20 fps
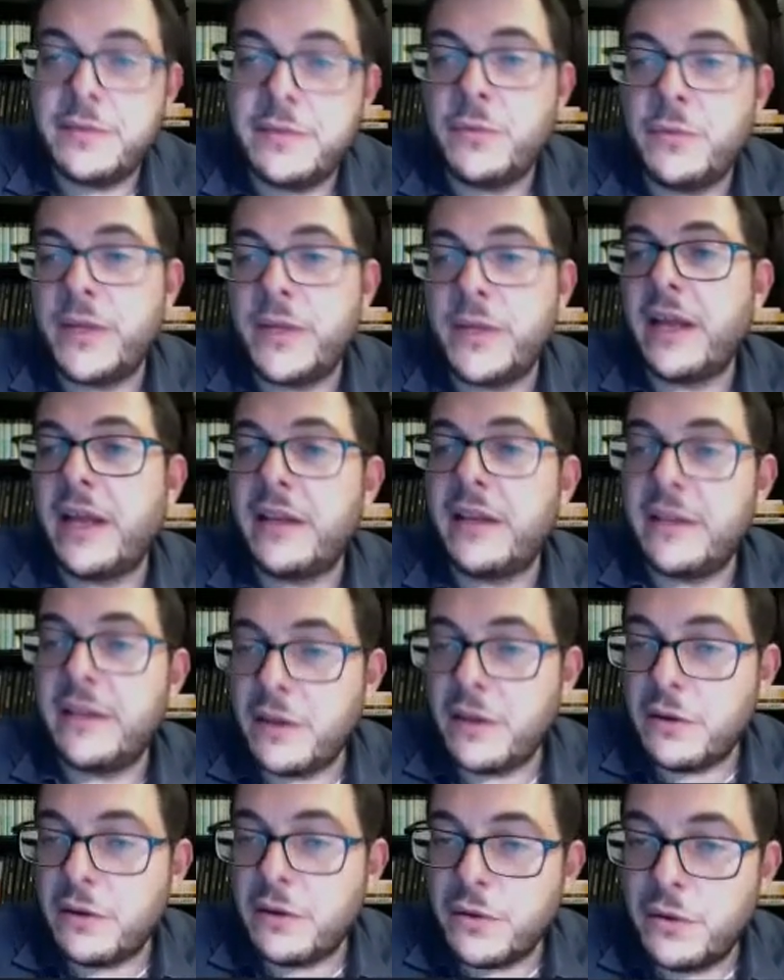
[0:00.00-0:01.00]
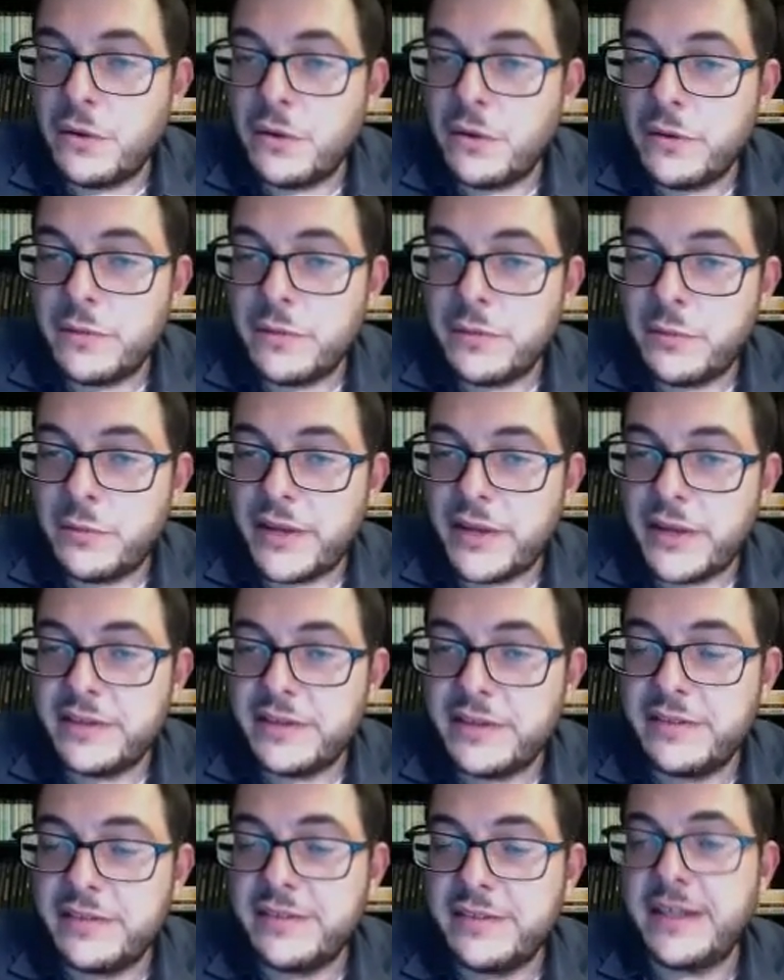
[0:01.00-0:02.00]
we got an ongoing
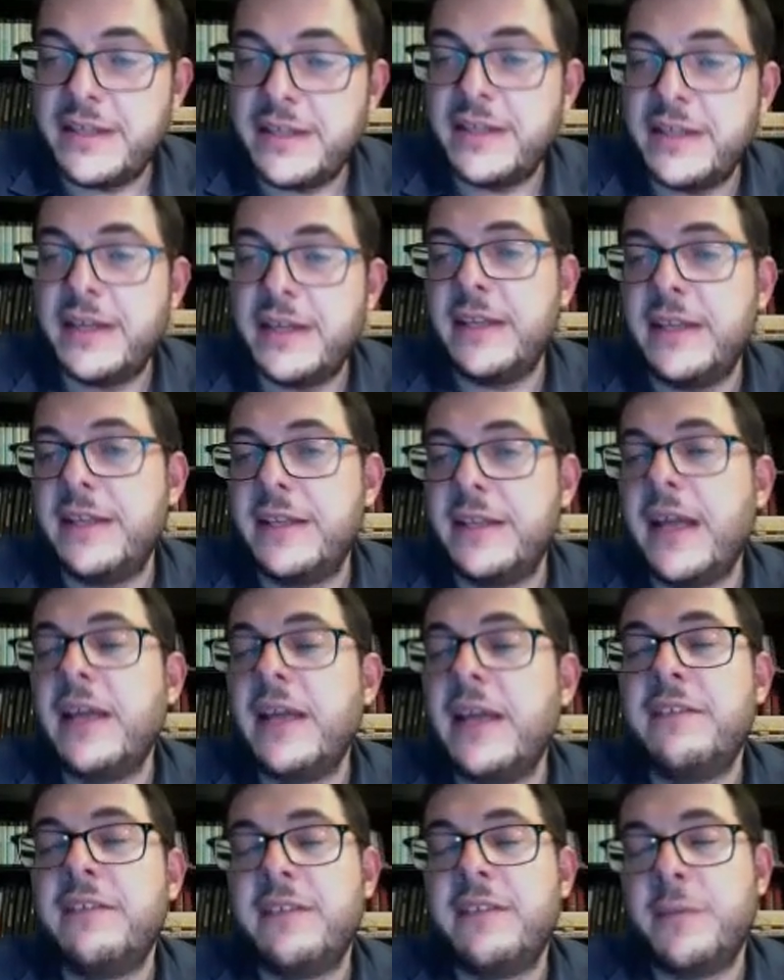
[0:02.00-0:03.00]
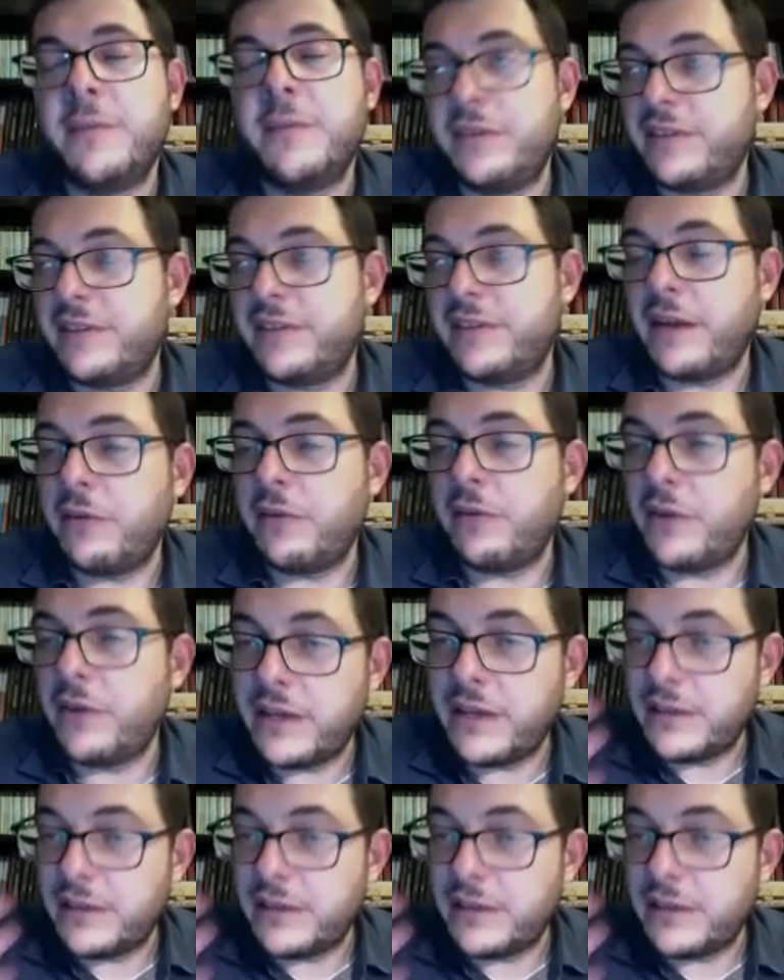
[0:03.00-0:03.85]
pregnancy, and then she miscarried at